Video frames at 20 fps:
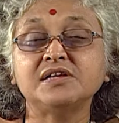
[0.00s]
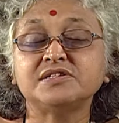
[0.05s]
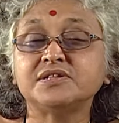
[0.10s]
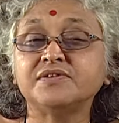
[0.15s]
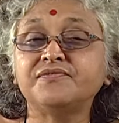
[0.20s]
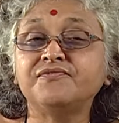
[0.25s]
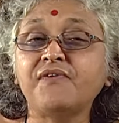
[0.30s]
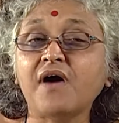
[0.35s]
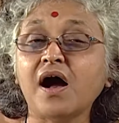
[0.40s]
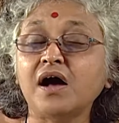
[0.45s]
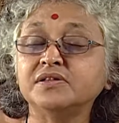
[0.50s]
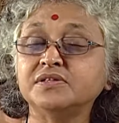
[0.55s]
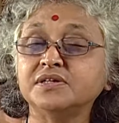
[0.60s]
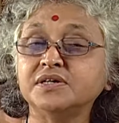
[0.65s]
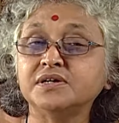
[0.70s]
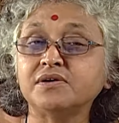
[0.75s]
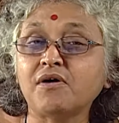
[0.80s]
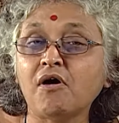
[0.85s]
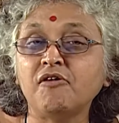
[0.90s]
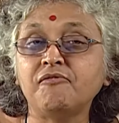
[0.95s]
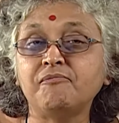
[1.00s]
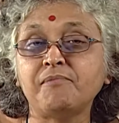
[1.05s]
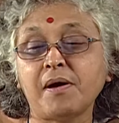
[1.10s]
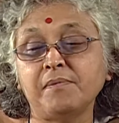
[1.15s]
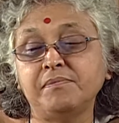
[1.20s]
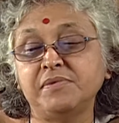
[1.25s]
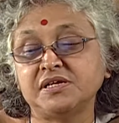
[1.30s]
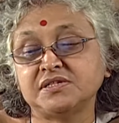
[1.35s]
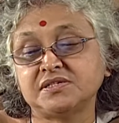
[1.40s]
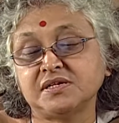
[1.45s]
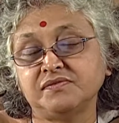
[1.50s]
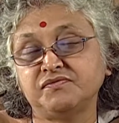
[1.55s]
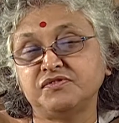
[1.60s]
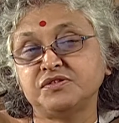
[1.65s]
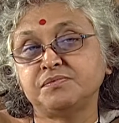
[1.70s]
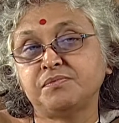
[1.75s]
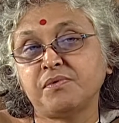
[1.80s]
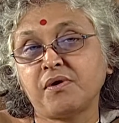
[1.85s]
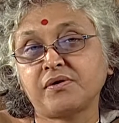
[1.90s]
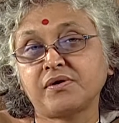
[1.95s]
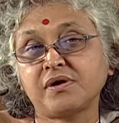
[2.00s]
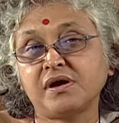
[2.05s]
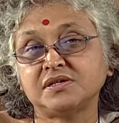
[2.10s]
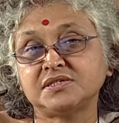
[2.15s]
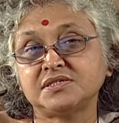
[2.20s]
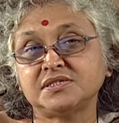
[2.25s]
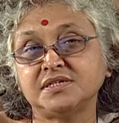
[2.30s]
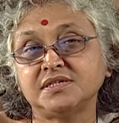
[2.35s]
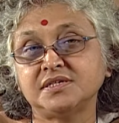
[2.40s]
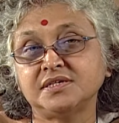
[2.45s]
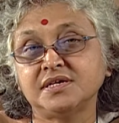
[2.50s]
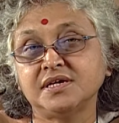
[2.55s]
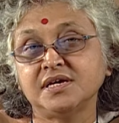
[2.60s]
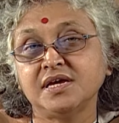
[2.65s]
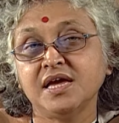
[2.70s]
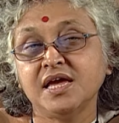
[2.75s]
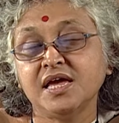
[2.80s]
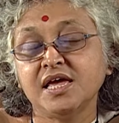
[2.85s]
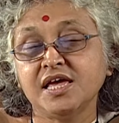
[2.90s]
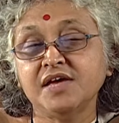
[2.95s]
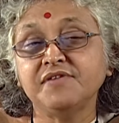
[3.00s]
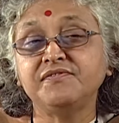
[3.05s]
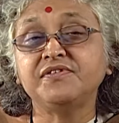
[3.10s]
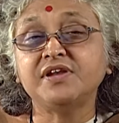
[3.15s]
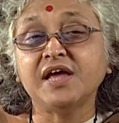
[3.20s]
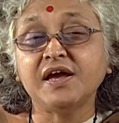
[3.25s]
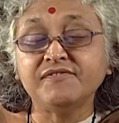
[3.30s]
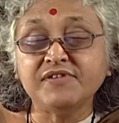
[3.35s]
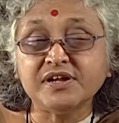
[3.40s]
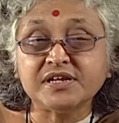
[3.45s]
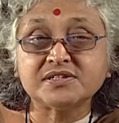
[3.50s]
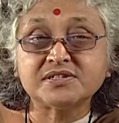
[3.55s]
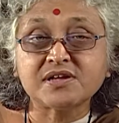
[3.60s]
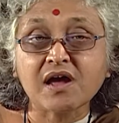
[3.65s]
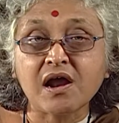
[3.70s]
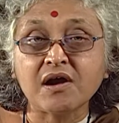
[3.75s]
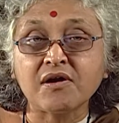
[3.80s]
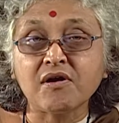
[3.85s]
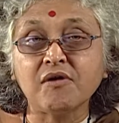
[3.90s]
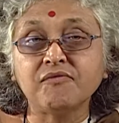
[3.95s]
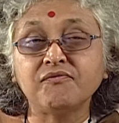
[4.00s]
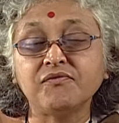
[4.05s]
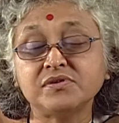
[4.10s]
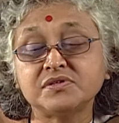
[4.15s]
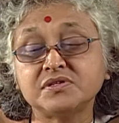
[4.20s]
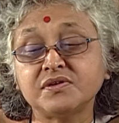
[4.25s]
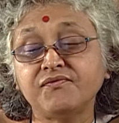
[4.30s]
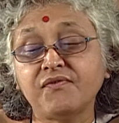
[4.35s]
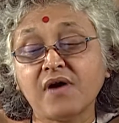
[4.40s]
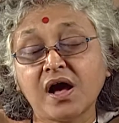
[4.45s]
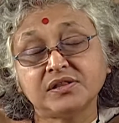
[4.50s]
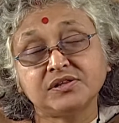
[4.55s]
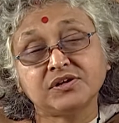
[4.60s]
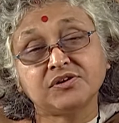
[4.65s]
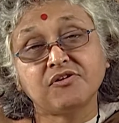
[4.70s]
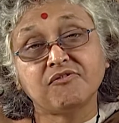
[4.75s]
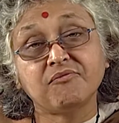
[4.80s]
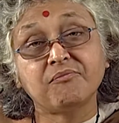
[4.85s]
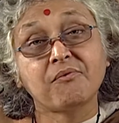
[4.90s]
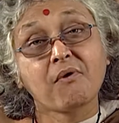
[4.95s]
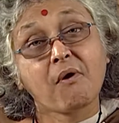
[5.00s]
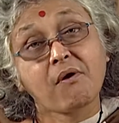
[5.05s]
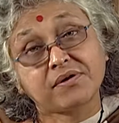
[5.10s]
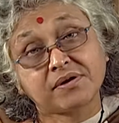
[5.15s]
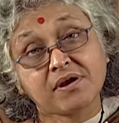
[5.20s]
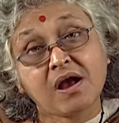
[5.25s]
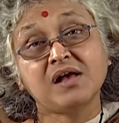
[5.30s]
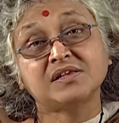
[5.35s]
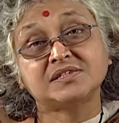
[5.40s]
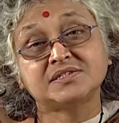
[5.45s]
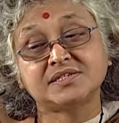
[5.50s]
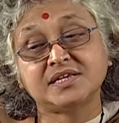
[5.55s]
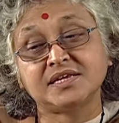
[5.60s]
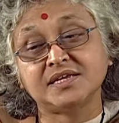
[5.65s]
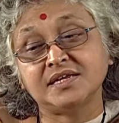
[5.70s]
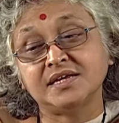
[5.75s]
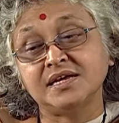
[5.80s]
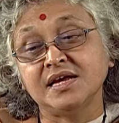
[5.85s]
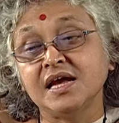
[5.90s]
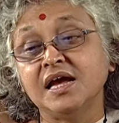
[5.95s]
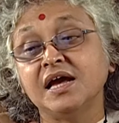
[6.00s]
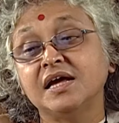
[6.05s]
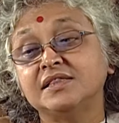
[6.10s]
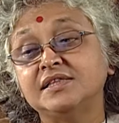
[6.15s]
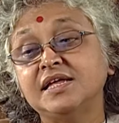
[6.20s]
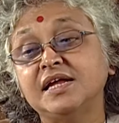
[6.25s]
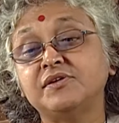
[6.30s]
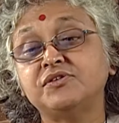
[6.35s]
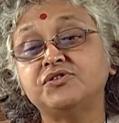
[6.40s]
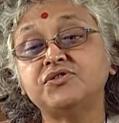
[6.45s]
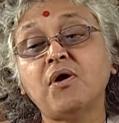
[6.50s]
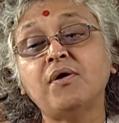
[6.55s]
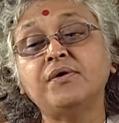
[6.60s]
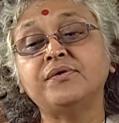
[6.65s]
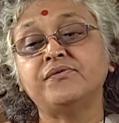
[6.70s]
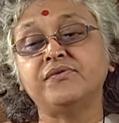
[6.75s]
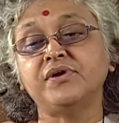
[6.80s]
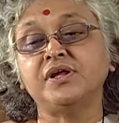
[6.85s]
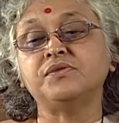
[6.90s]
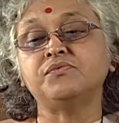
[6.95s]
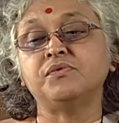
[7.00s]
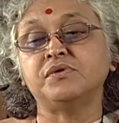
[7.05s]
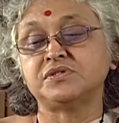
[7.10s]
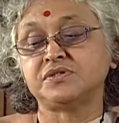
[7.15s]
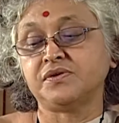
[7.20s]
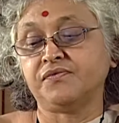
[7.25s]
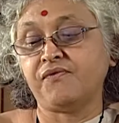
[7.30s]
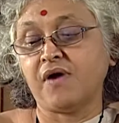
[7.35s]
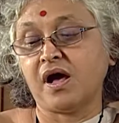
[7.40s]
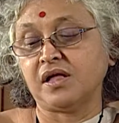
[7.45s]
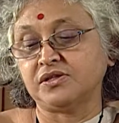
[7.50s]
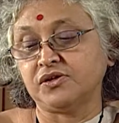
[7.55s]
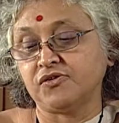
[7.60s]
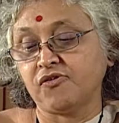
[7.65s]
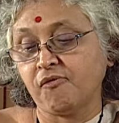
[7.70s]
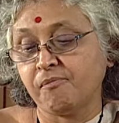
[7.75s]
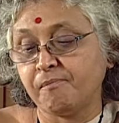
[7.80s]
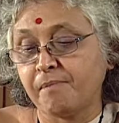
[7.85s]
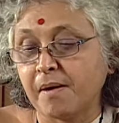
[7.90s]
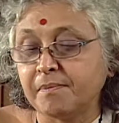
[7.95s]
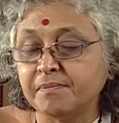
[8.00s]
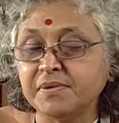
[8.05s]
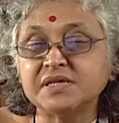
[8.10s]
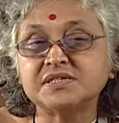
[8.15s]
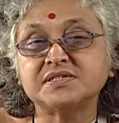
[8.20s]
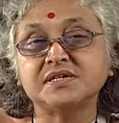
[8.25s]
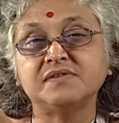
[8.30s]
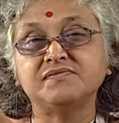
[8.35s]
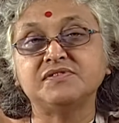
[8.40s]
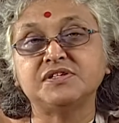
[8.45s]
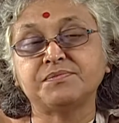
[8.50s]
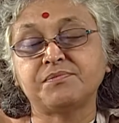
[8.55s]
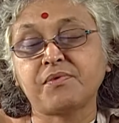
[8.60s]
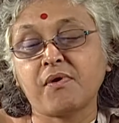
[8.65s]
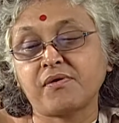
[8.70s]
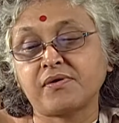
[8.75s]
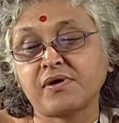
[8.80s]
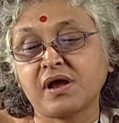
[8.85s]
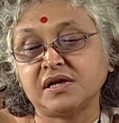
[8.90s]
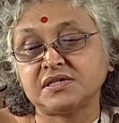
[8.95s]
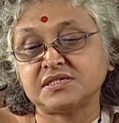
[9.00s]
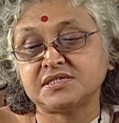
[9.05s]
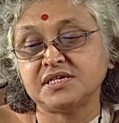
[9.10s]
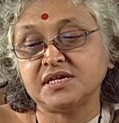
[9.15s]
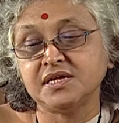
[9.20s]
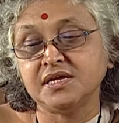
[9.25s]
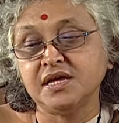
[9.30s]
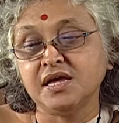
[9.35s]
the father of public service broadcasting. If David Sarnoff was the father of broadcasting, then John Reith was the father of public service broadcasting,